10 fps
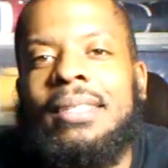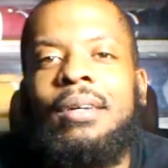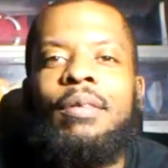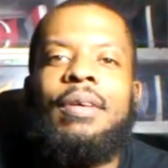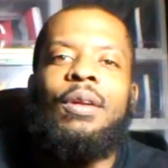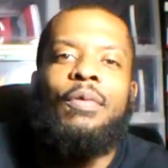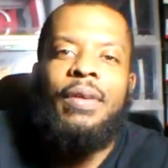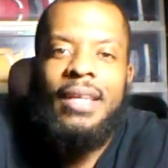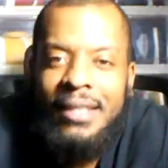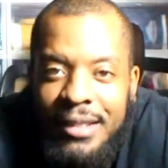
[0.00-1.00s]
stuff, and don't
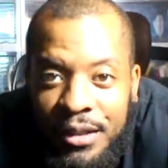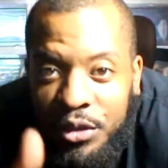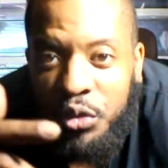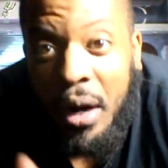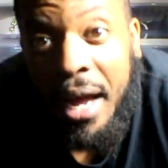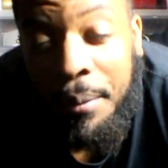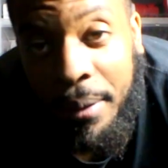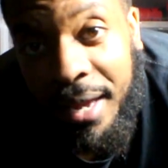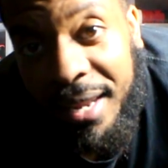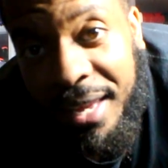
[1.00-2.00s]
forget to subscribe,
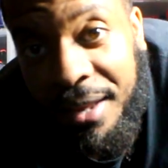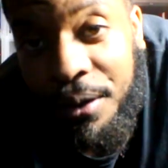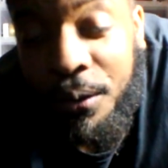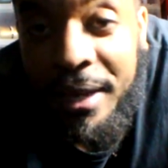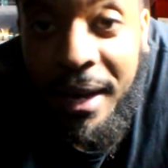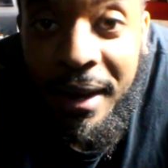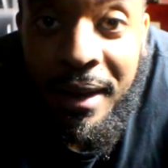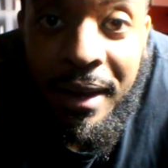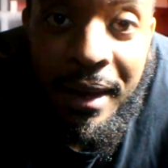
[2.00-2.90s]
man. And oh yeah,